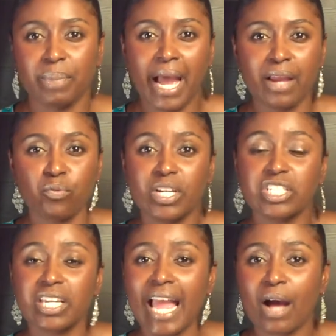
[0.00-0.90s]
by
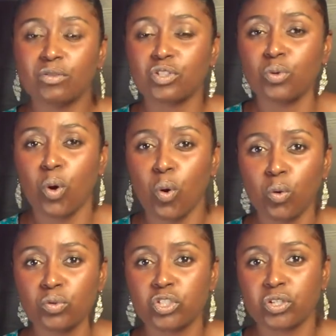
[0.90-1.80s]
reaching out to
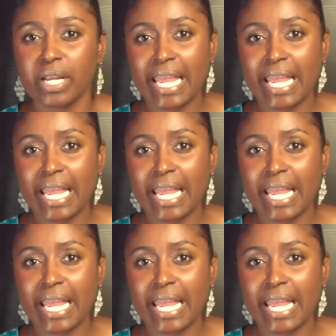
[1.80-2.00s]
hold your